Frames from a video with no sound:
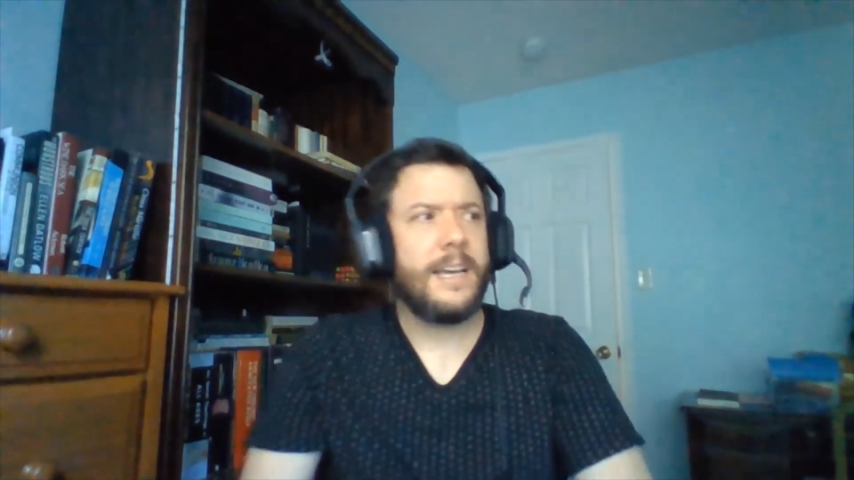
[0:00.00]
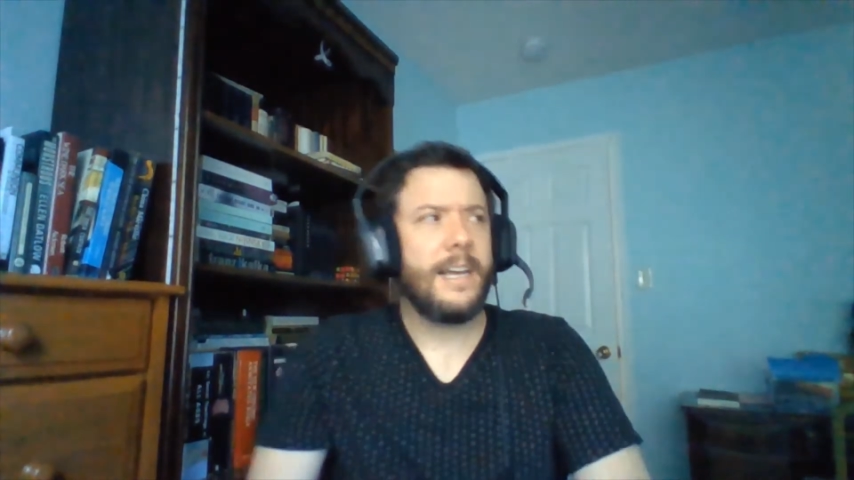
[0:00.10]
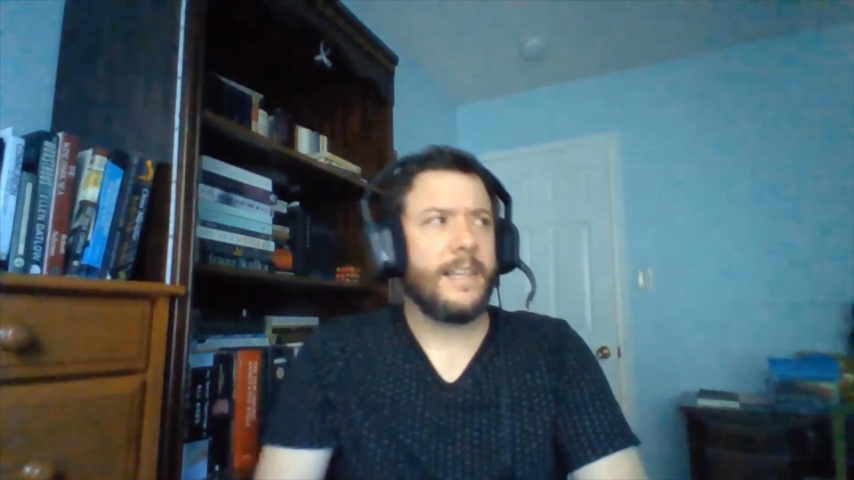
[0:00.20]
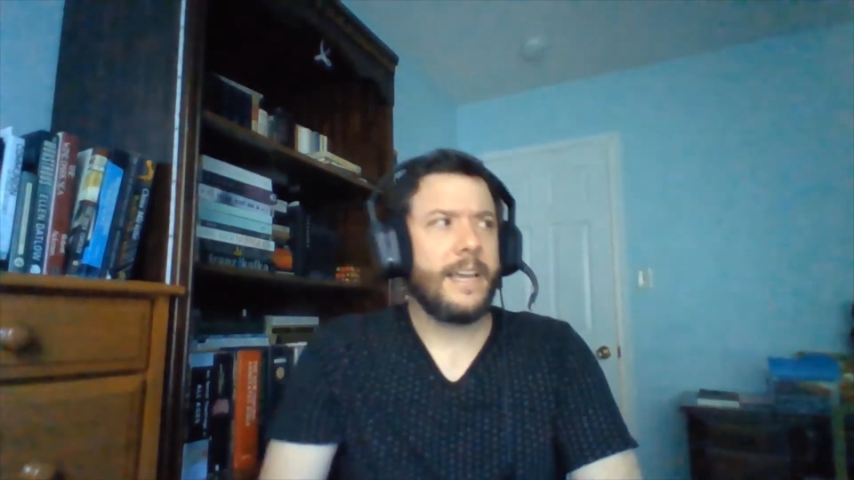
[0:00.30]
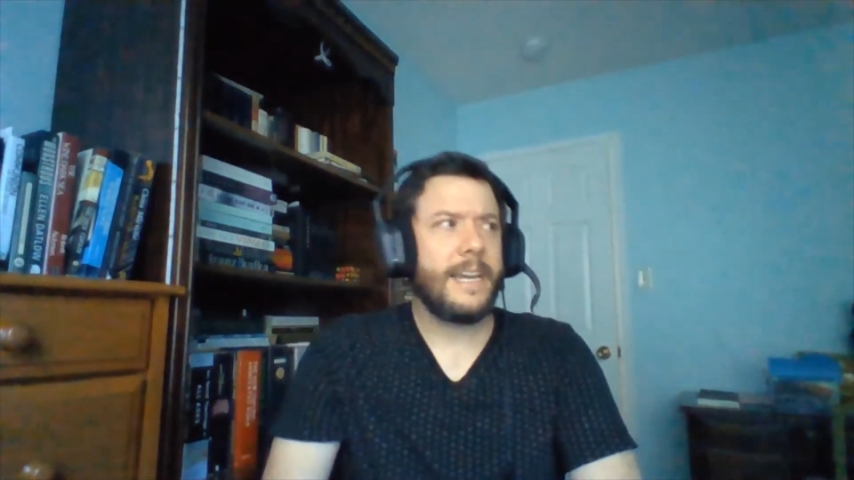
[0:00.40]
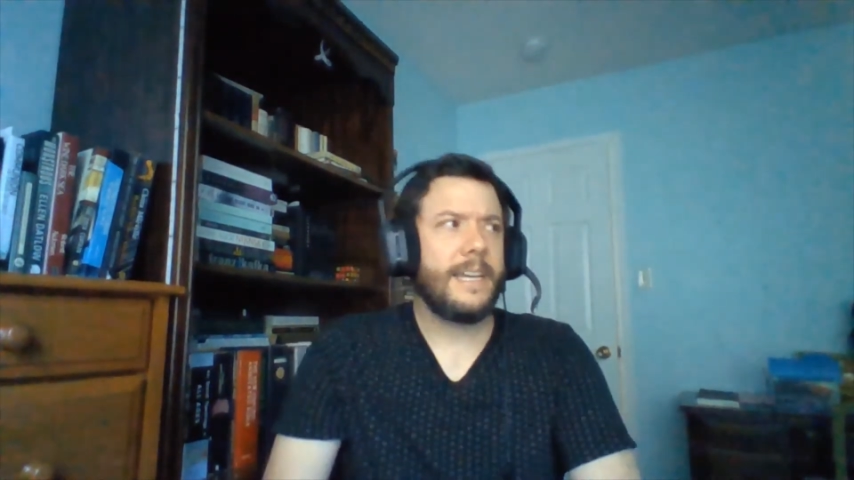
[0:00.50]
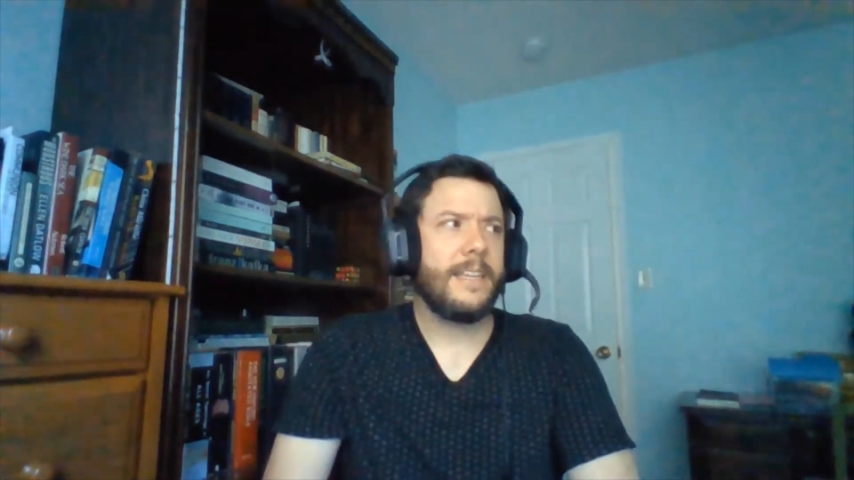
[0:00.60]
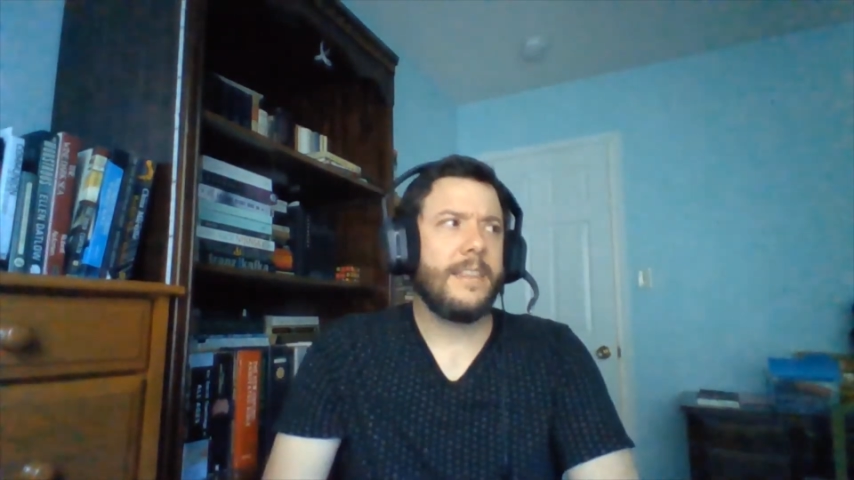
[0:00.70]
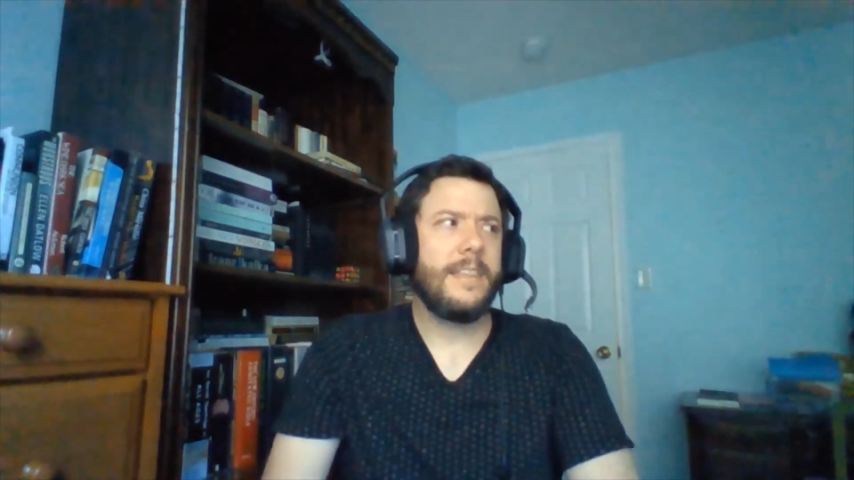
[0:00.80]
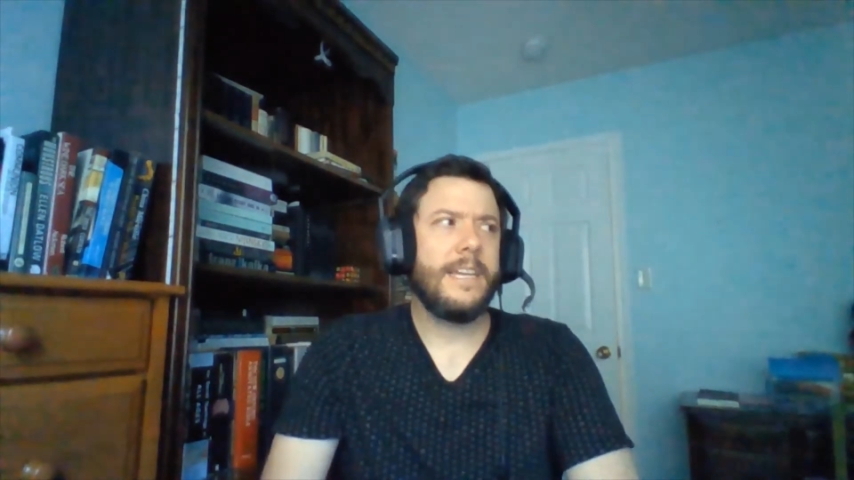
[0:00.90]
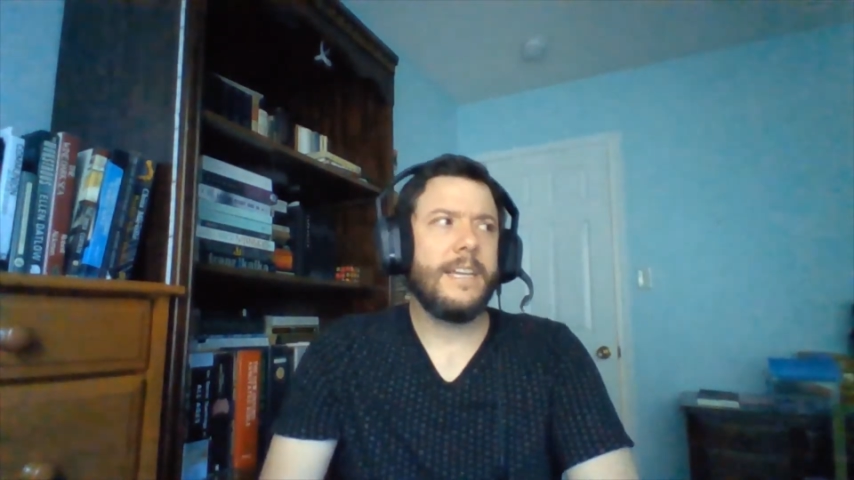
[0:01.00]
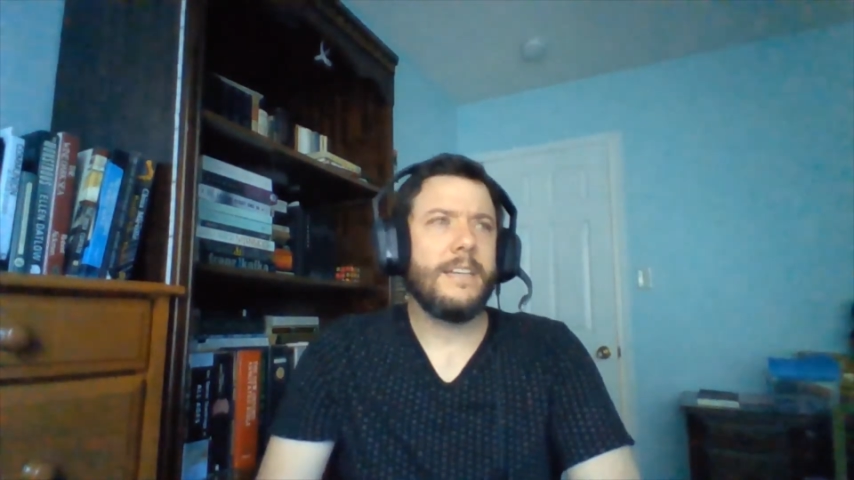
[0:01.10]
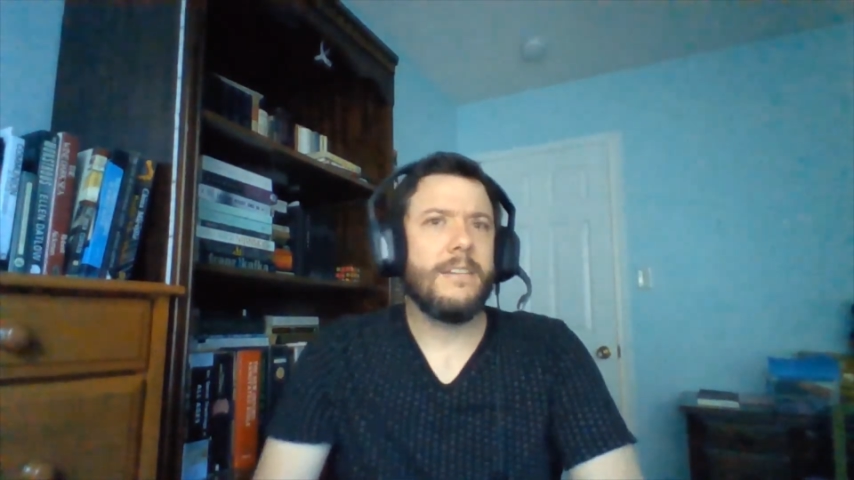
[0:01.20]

I like the